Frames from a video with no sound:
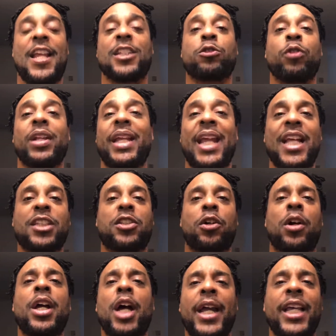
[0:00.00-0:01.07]
really into her,
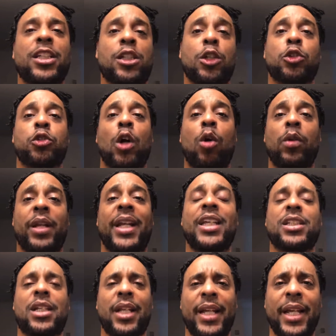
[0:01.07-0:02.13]
he's controlling, he's
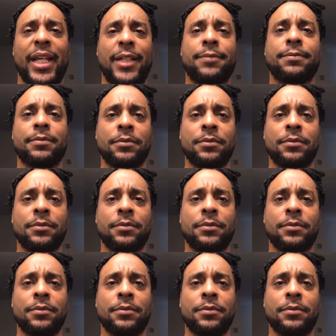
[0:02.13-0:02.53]
clingy.